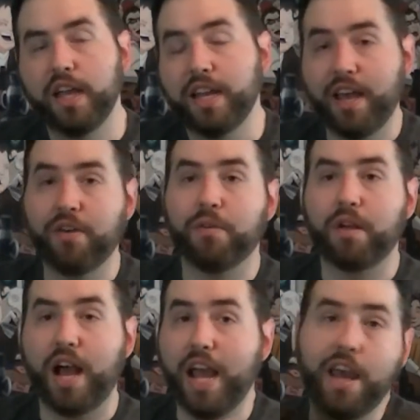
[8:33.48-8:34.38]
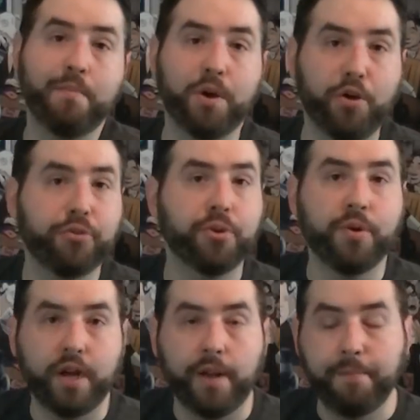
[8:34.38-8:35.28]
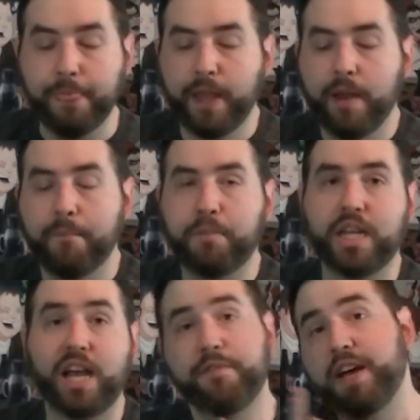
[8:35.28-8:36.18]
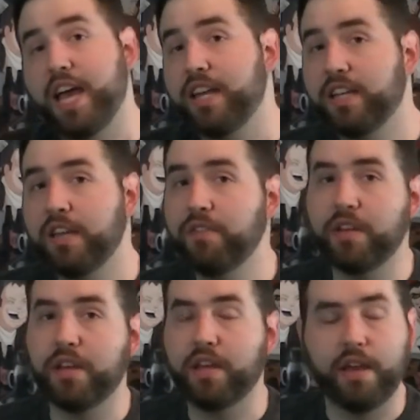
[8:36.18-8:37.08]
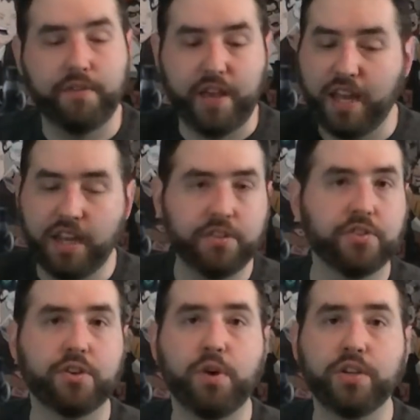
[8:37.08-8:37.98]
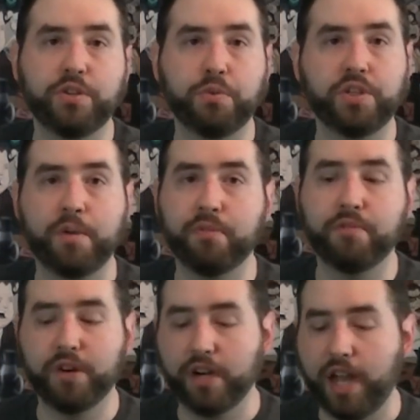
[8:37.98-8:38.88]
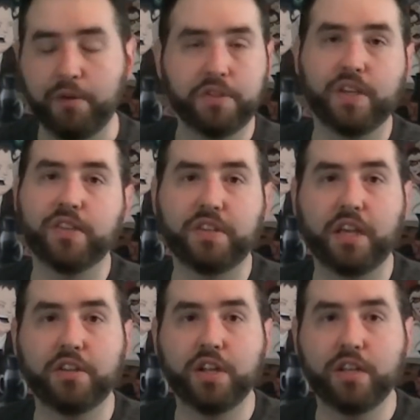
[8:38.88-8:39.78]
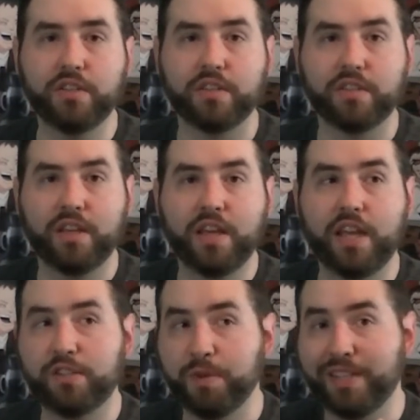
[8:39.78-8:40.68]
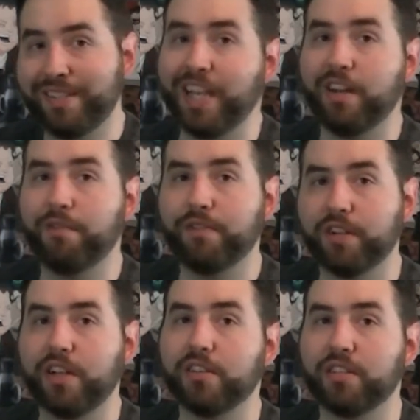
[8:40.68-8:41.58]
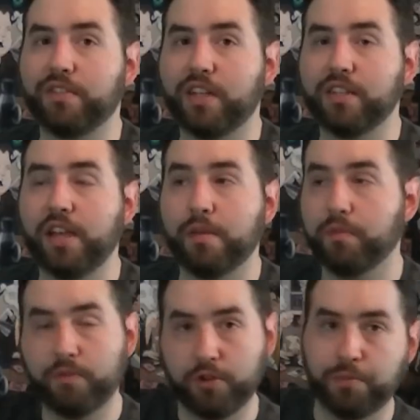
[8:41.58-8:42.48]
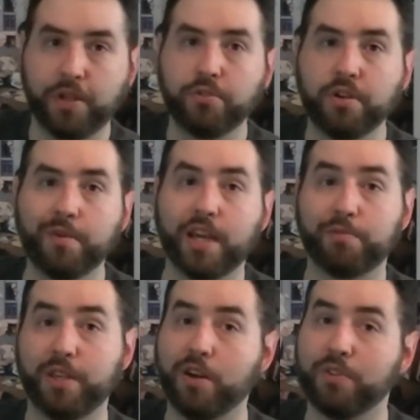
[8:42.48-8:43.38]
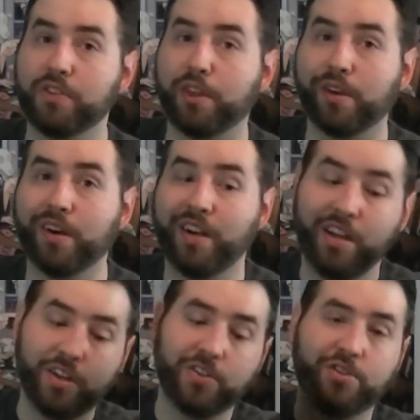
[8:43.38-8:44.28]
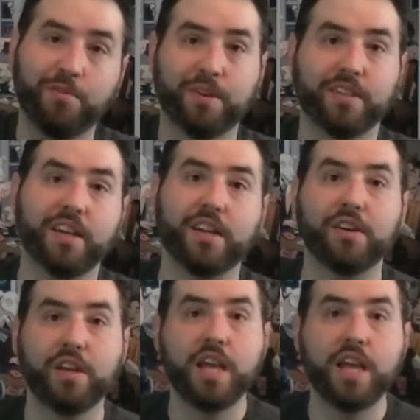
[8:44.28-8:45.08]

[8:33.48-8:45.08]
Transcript: Now, I had both growing up. But if I had to give you, uh, if I had to answer the question which I preferred, I would say the Sega Genesis. It's my second favorite console of all time, first being Dreamcast. But you know what's the third? Super Nintendo.